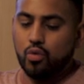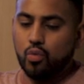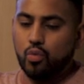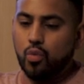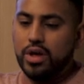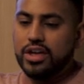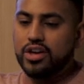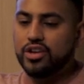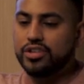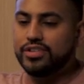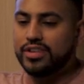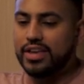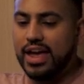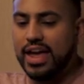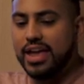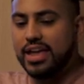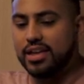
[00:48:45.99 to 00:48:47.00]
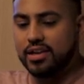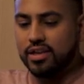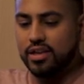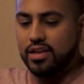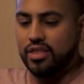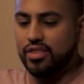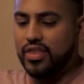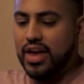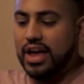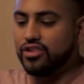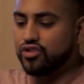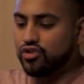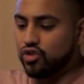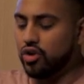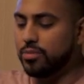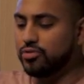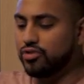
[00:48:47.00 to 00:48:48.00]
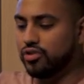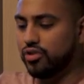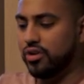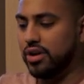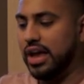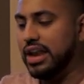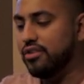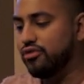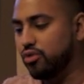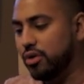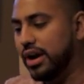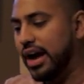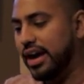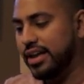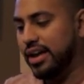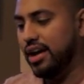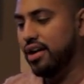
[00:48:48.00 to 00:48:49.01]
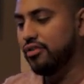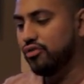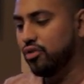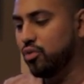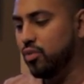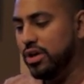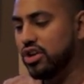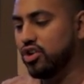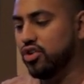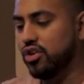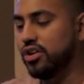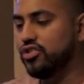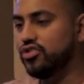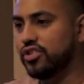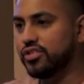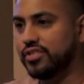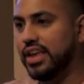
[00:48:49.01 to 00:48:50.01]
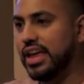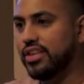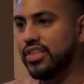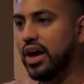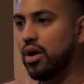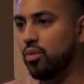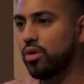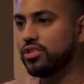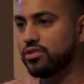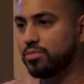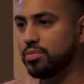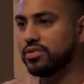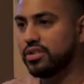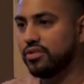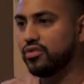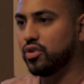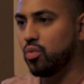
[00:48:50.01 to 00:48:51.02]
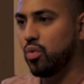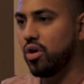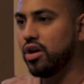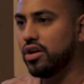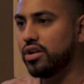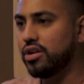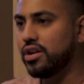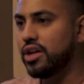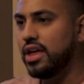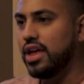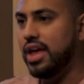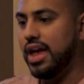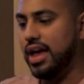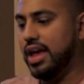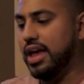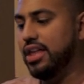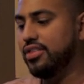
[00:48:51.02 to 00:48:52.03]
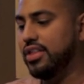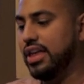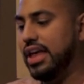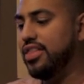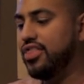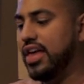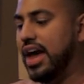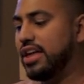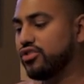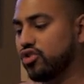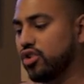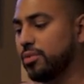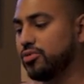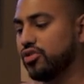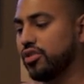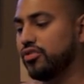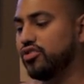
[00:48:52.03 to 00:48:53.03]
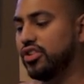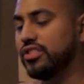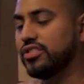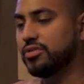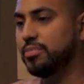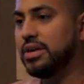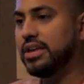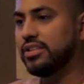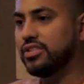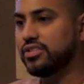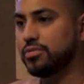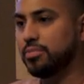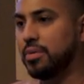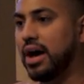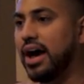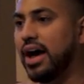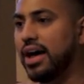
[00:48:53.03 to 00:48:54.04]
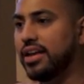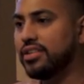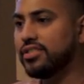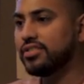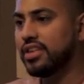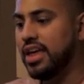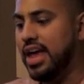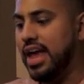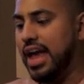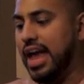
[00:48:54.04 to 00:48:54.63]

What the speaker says: we could take that scripture, and if we're not careful, we could just take that one specific word in that scripture of Jesus being despised